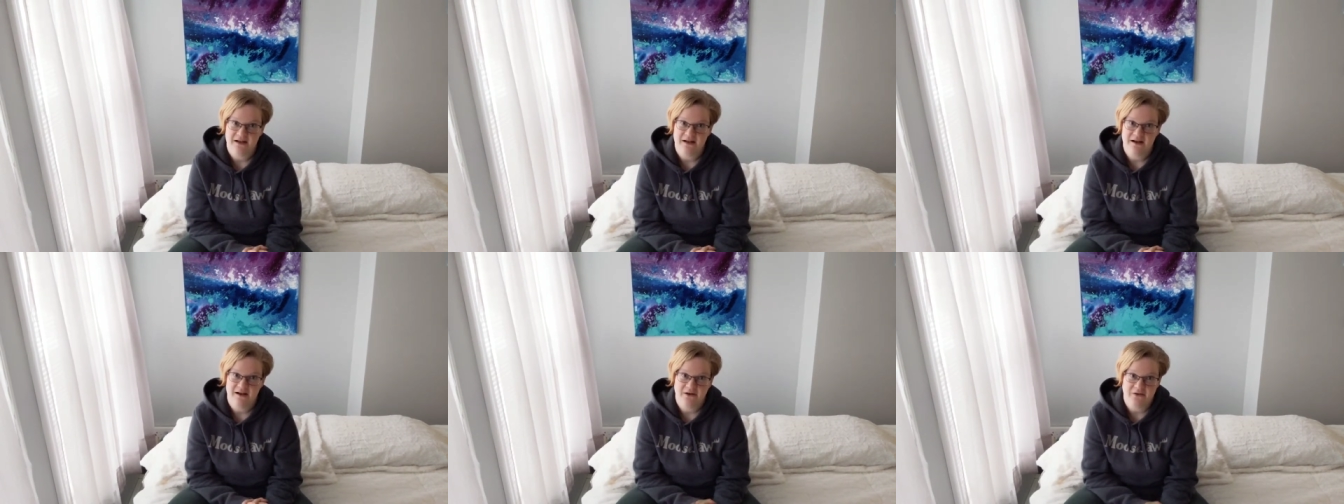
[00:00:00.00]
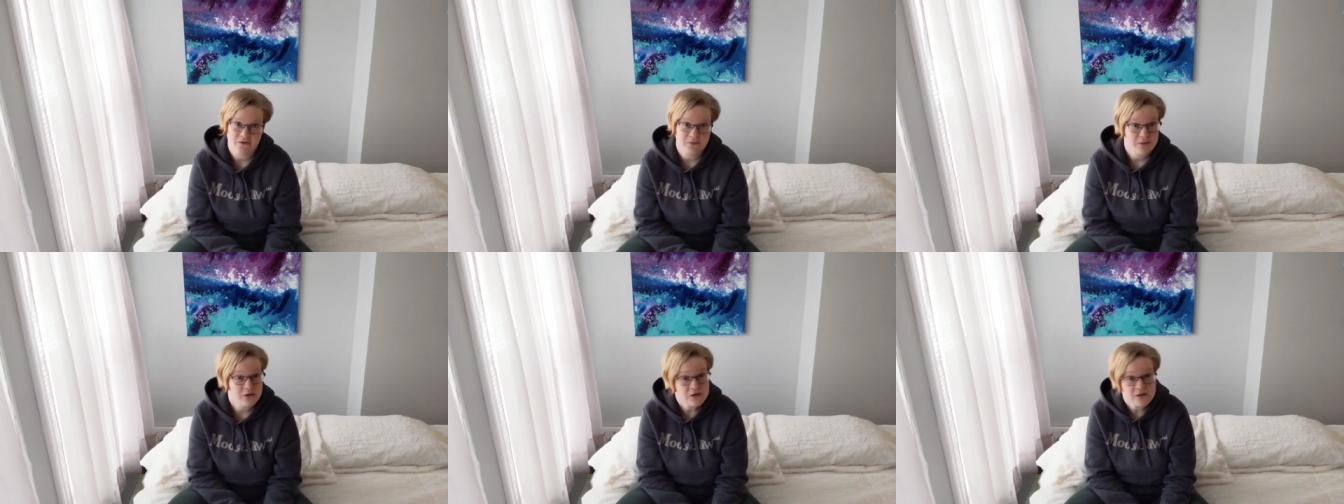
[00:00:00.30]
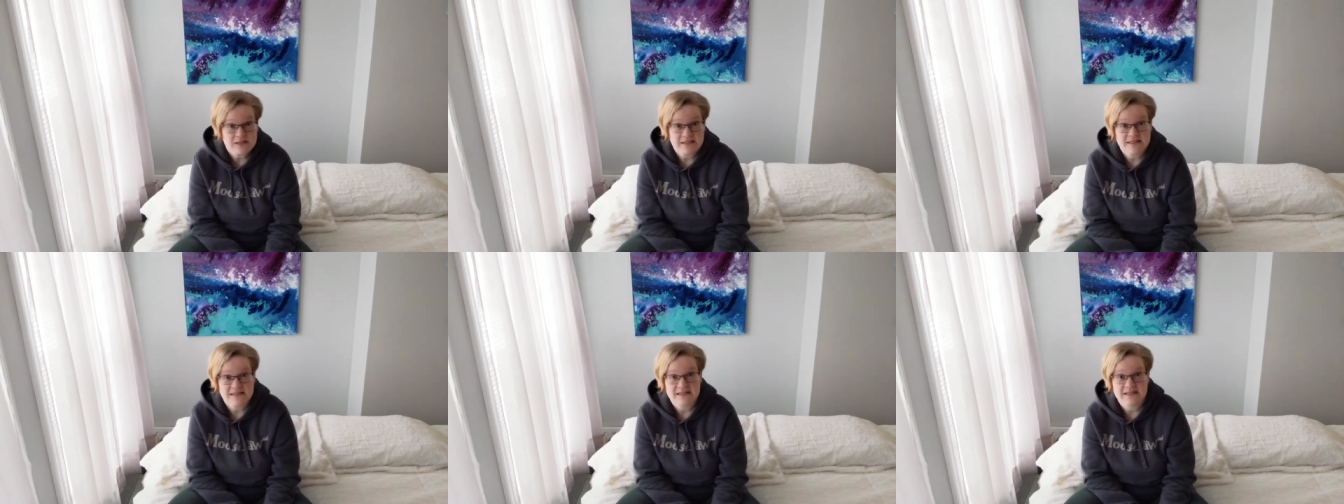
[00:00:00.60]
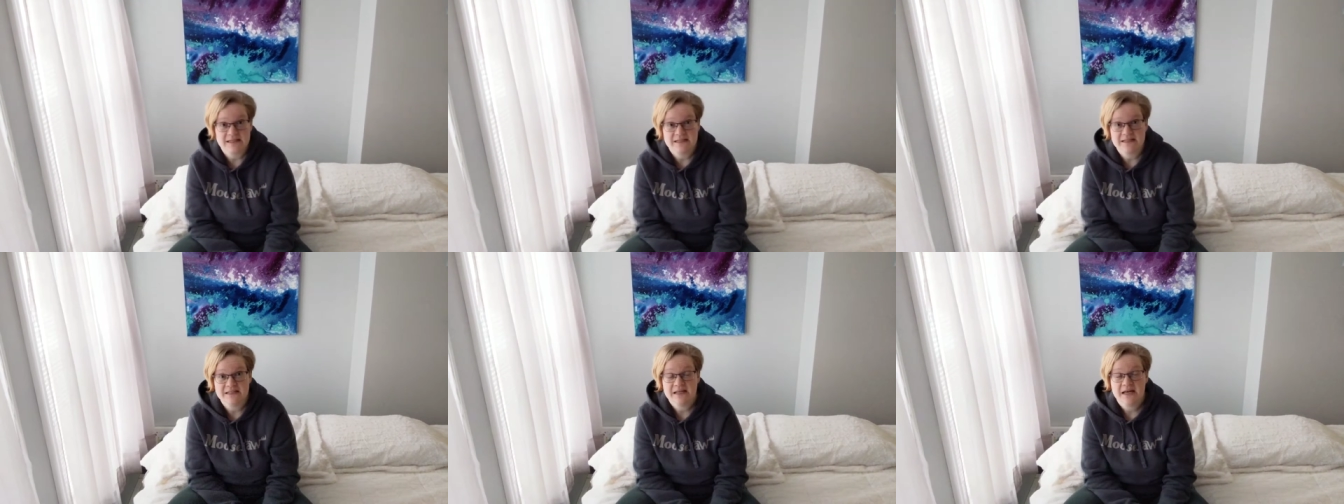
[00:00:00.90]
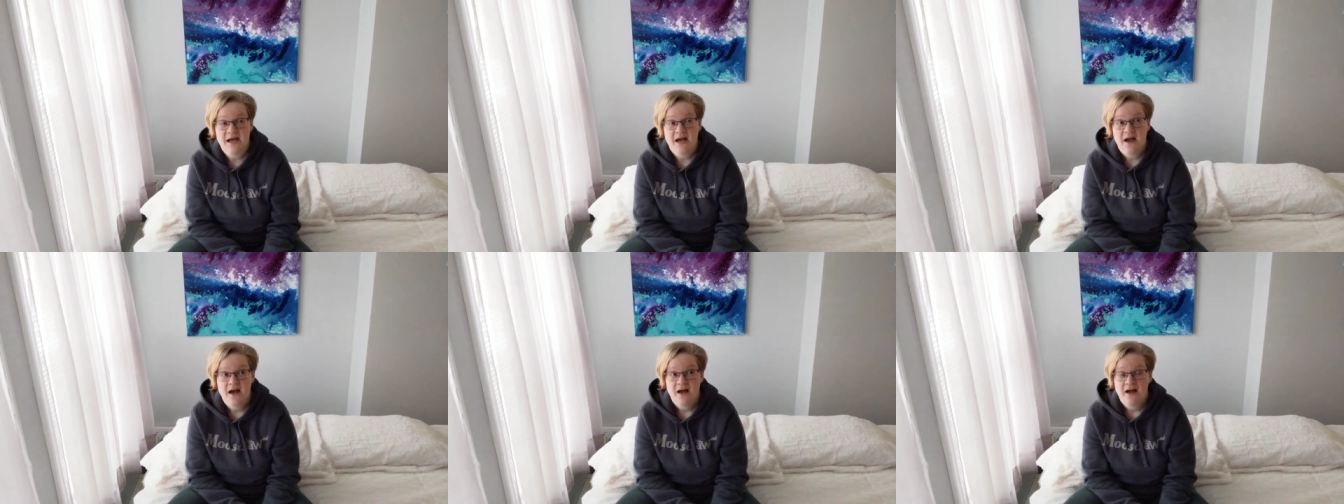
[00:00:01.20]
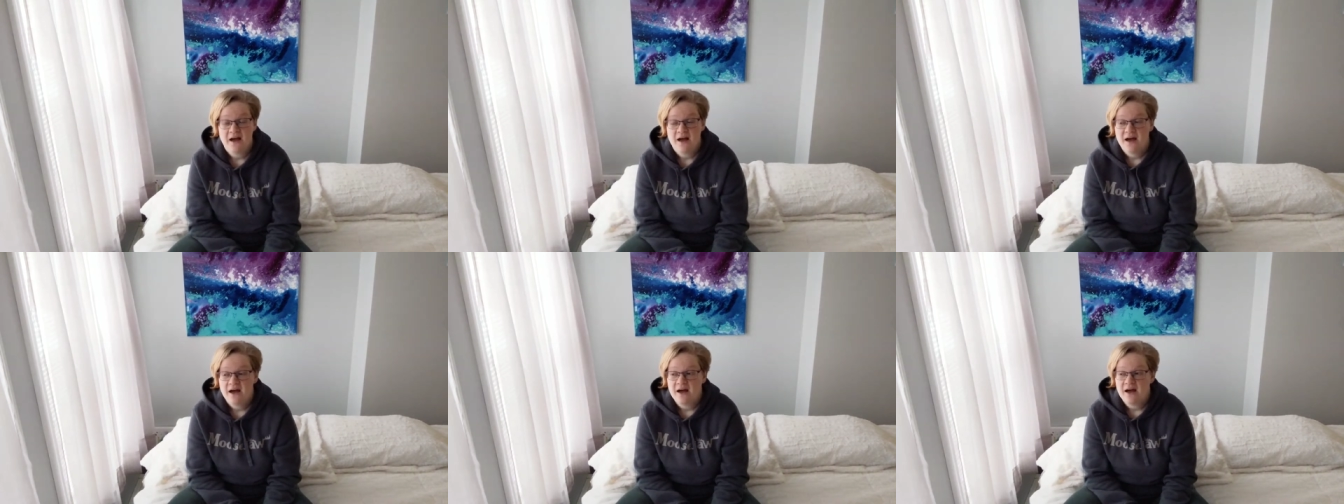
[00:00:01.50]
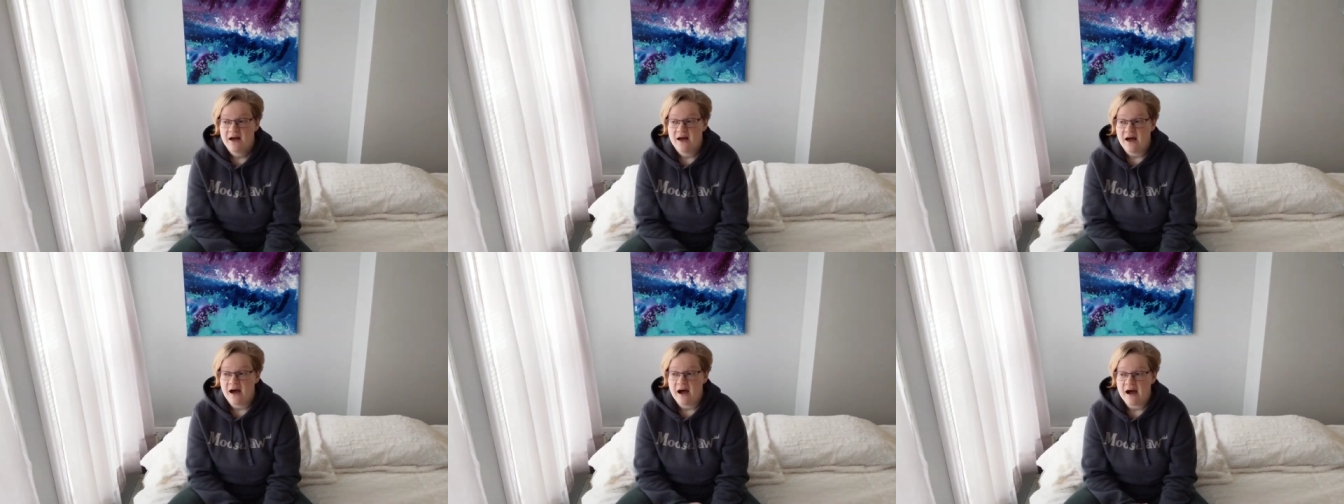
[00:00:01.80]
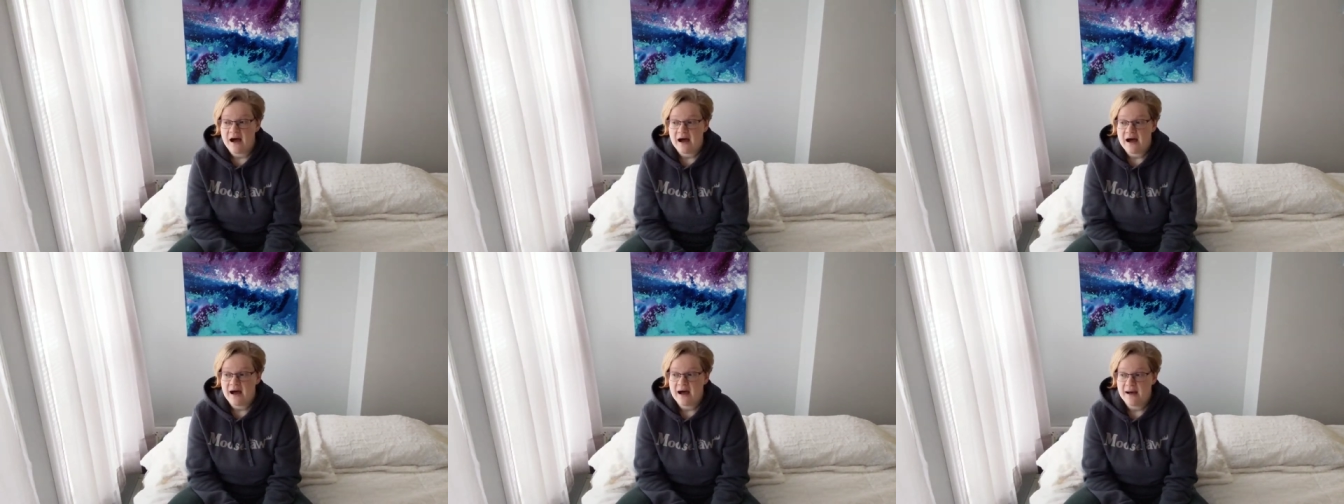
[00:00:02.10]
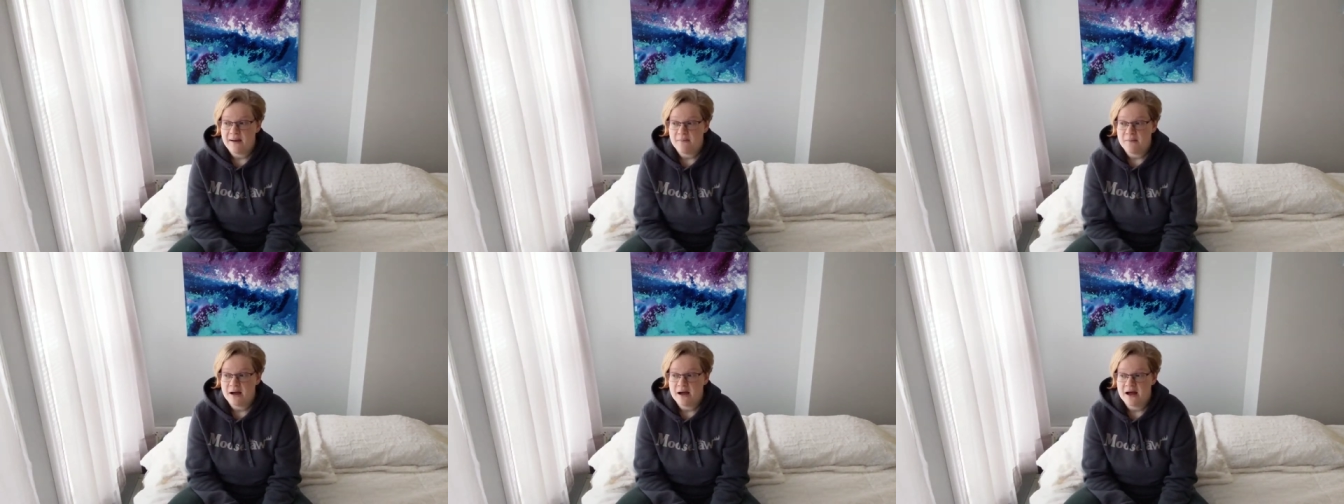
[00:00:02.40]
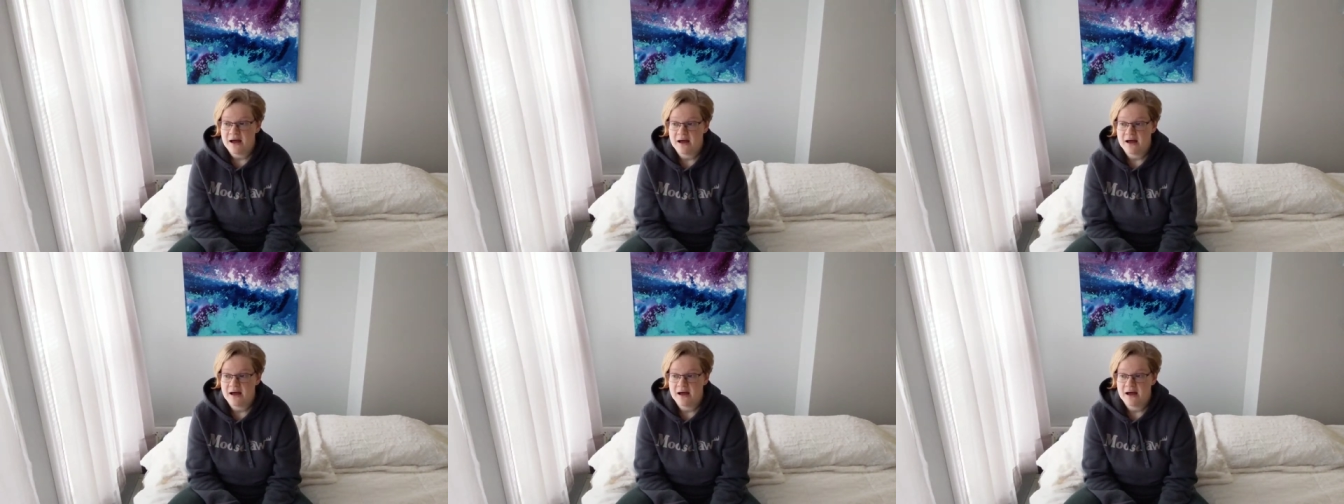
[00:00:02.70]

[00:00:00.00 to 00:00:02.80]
autoimmune disease um,